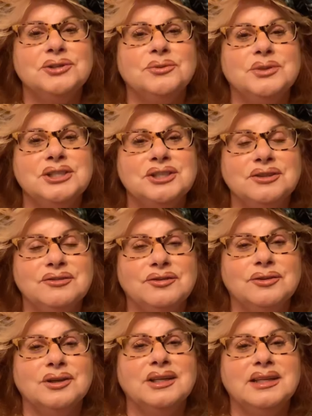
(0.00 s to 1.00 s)
wishing
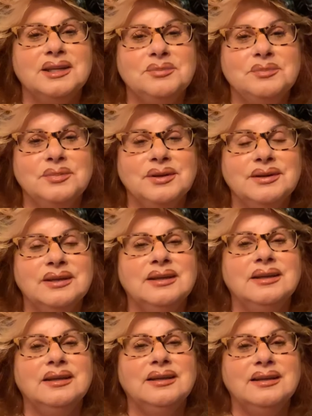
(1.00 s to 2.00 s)
for deep,
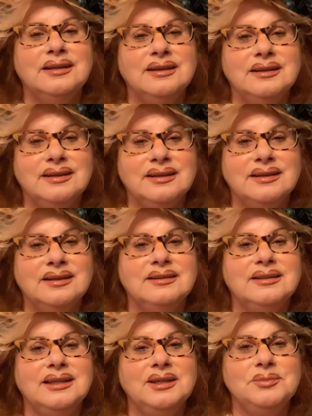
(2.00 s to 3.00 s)

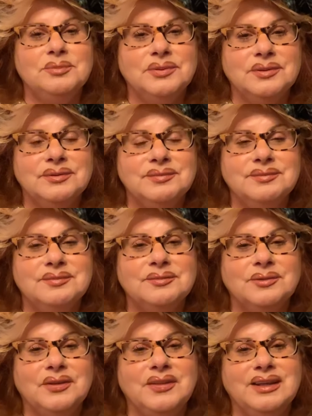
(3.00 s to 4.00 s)
deep
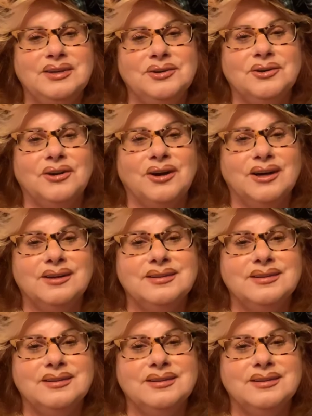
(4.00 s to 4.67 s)
within your heart.